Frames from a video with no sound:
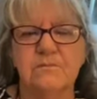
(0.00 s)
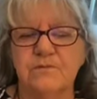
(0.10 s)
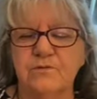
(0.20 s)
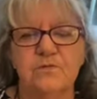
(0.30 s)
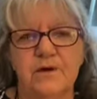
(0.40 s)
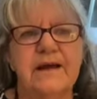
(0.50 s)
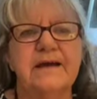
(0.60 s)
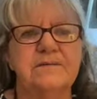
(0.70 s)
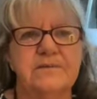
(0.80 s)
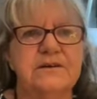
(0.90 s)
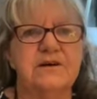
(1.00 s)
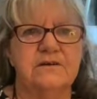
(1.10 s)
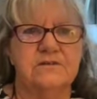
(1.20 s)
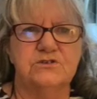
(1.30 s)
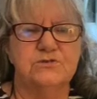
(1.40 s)
but when I had my
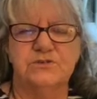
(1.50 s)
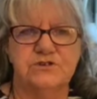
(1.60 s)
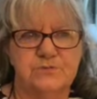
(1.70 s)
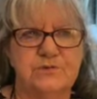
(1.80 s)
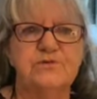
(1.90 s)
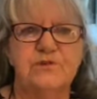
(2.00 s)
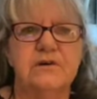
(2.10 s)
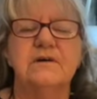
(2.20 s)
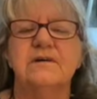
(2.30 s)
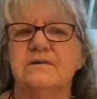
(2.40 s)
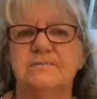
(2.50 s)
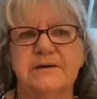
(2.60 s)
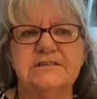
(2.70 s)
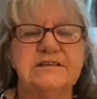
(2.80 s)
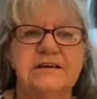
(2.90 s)
daughter two years before
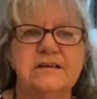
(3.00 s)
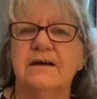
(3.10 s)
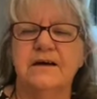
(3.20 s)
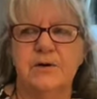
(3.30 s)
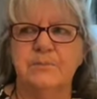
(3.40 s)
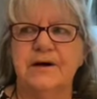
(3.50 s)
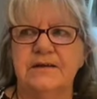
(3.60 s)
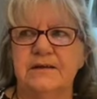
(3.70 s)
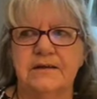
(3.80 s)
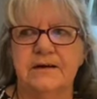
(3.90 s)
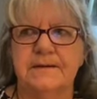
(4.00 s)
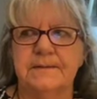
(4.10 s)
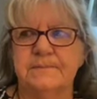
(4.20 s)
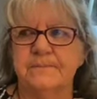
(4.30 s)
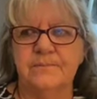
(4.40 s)
my son, but
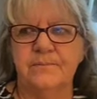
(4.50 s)
um,